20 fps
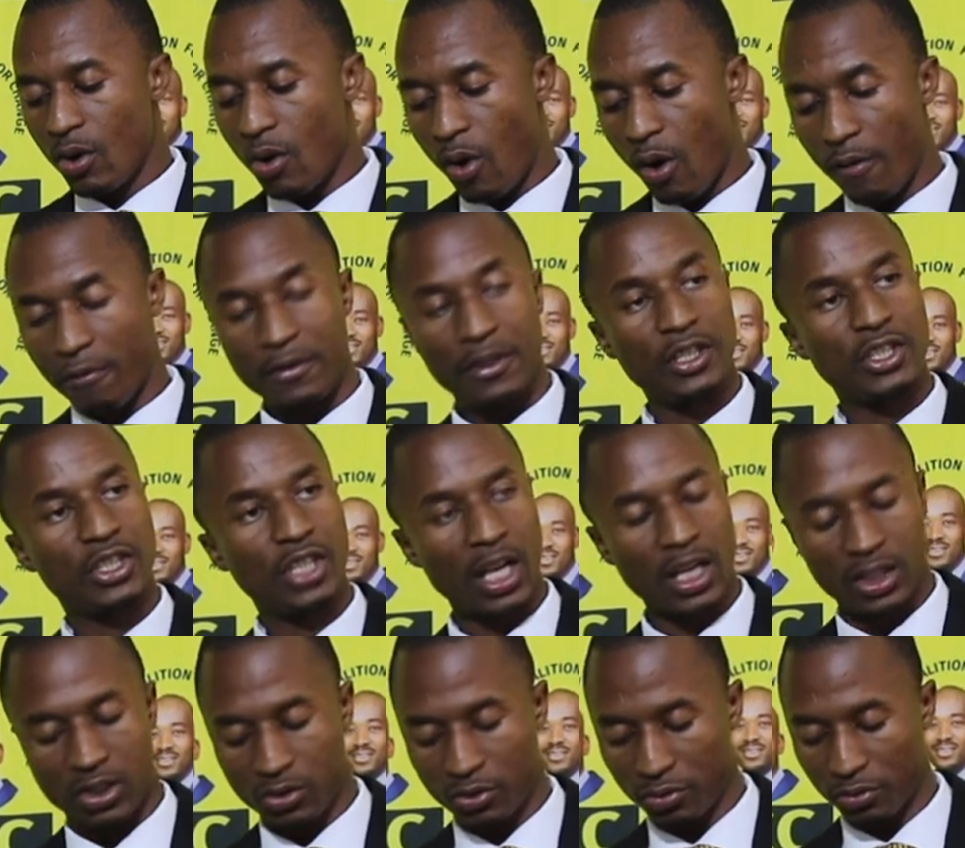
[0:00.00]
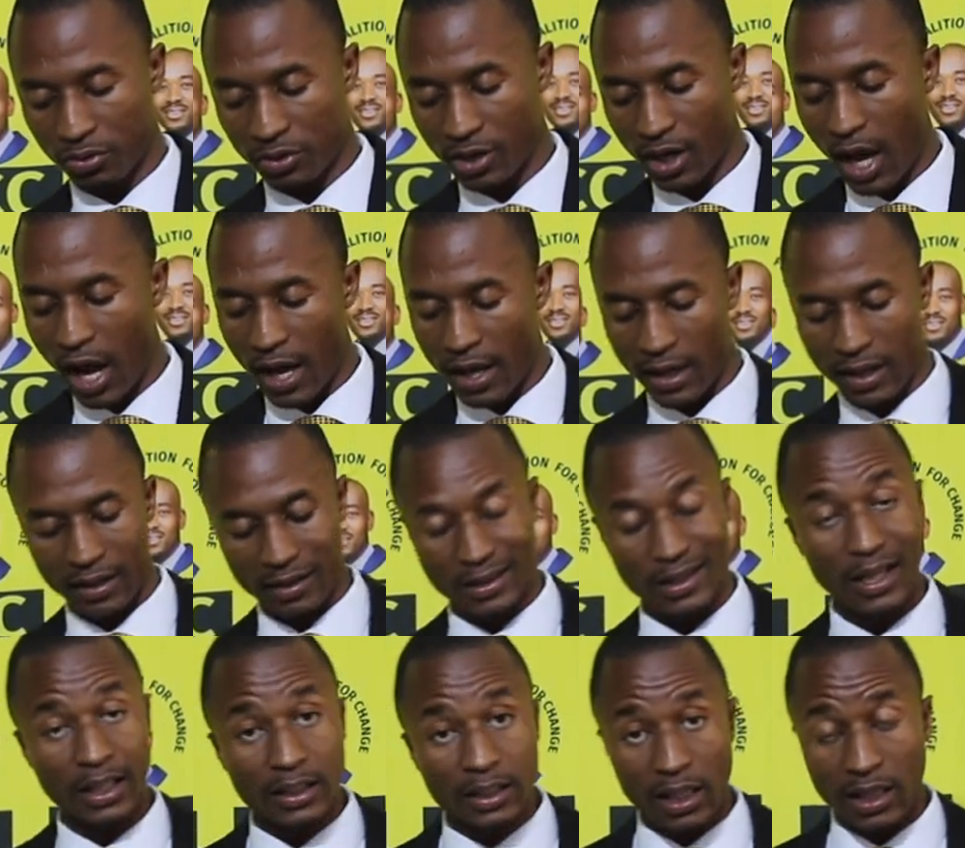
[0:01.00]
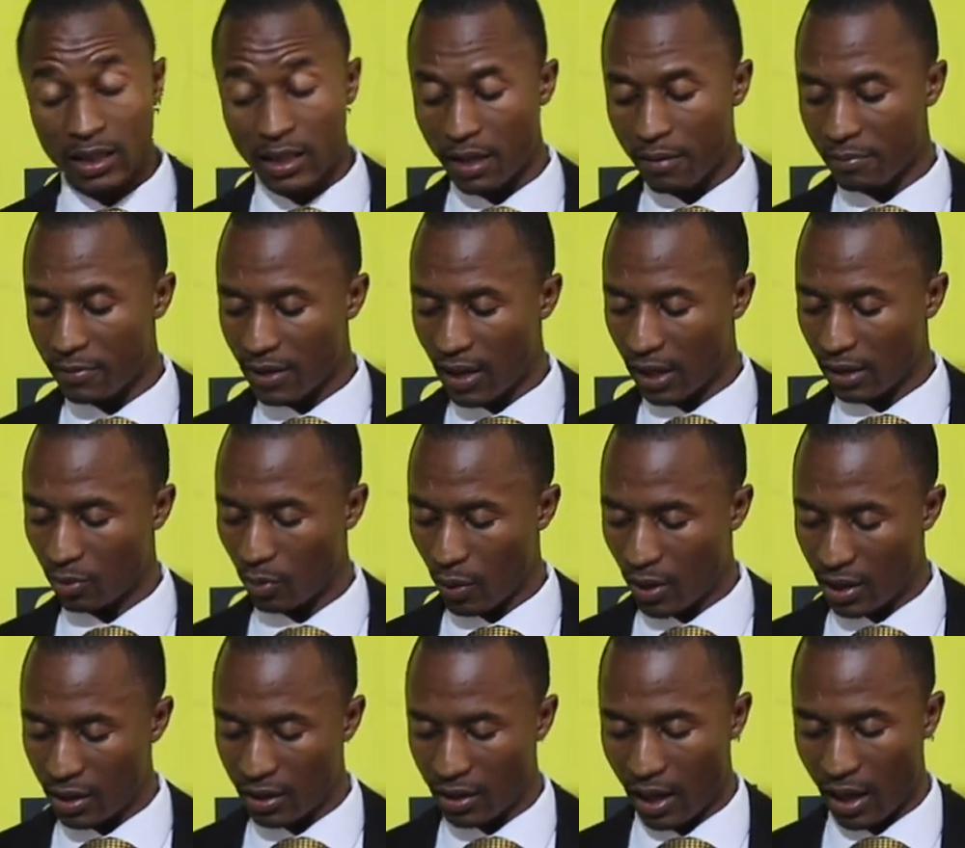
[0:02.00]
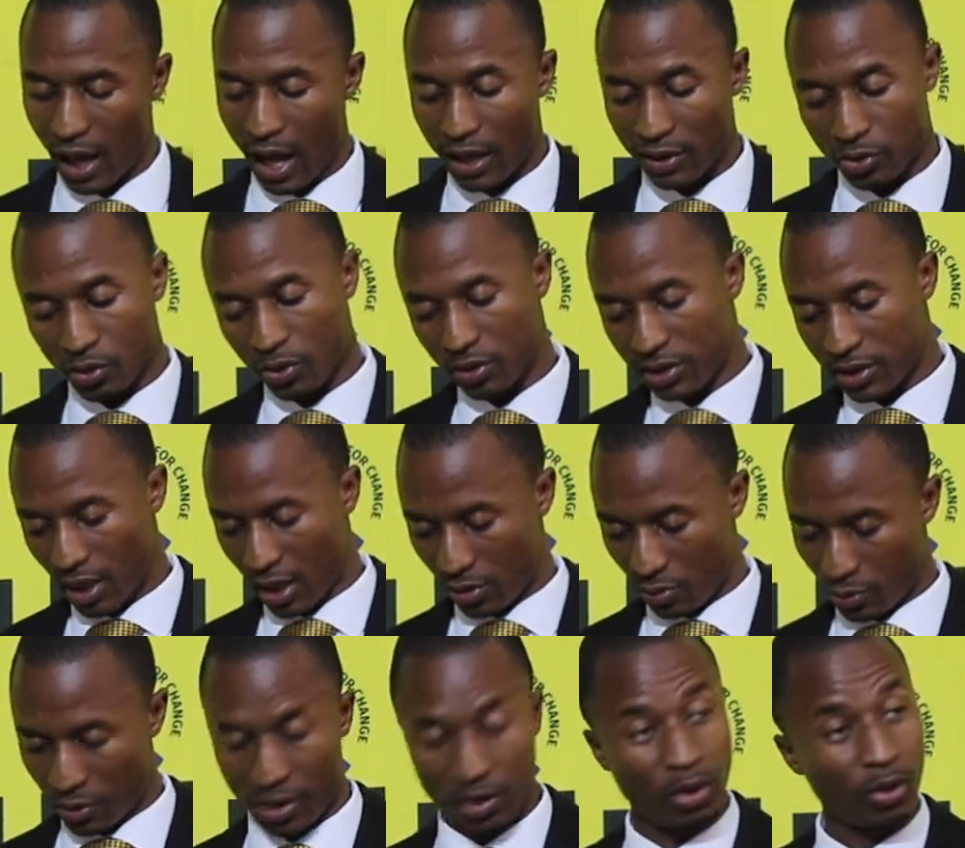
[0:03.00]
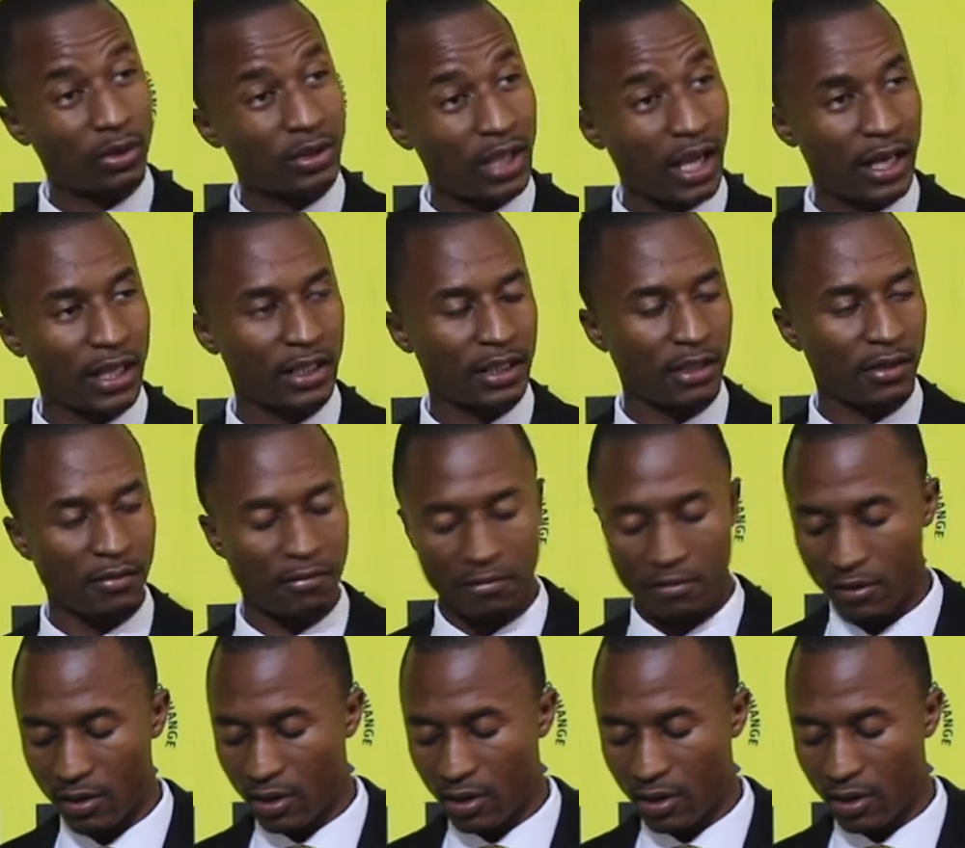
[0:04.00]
of the church to try and threaten them that when they associate with the alternative,